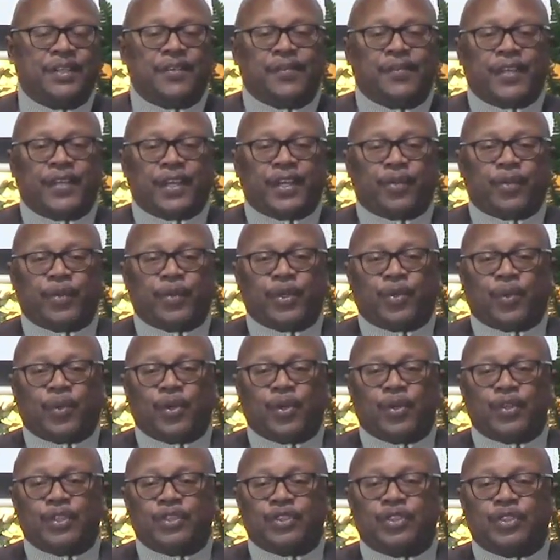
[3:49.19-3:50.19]
That Greek
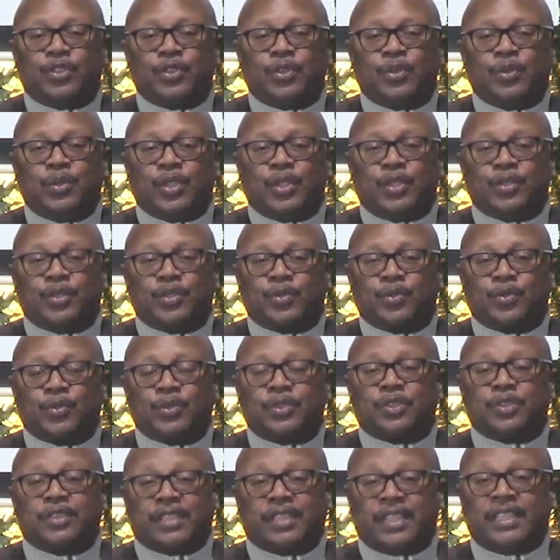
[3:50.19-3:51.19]
word is doulos,
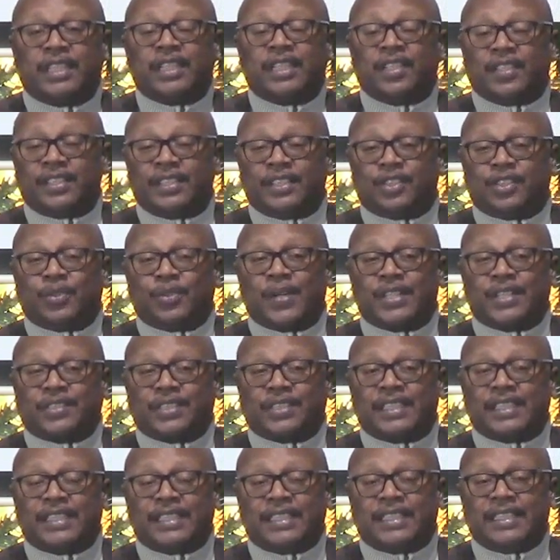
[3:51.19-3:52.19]
which literally
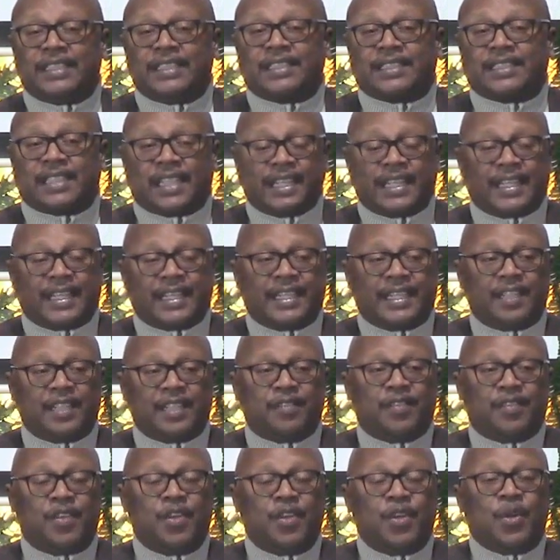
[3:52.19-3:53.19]
translated is slave